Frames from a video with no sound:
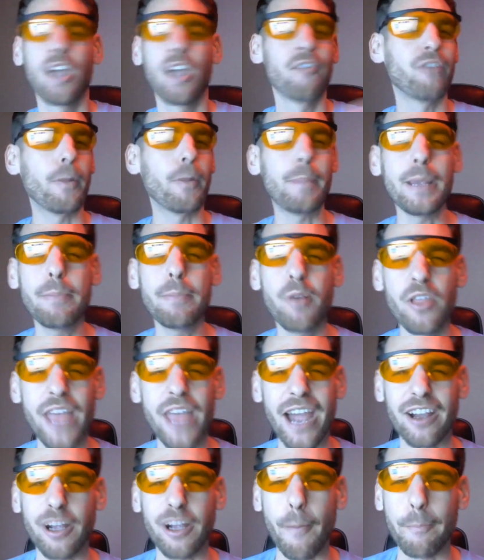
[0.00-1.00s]
For people
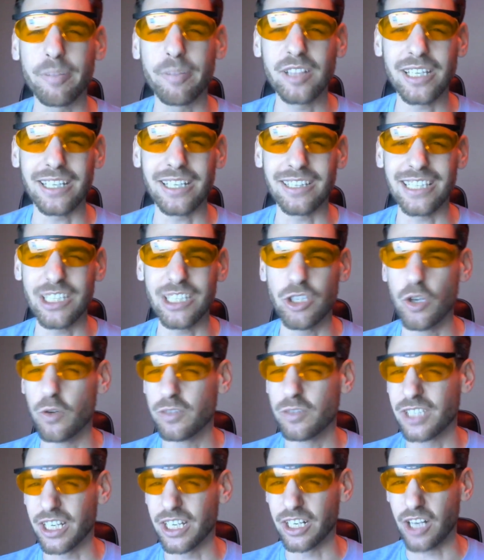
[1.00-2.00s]
that are completely
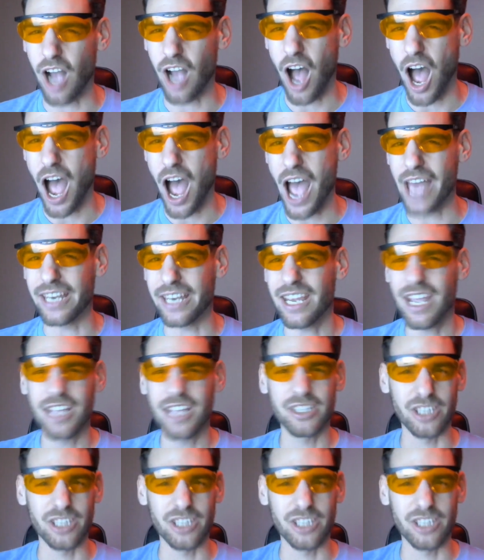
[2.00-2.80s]
new to God,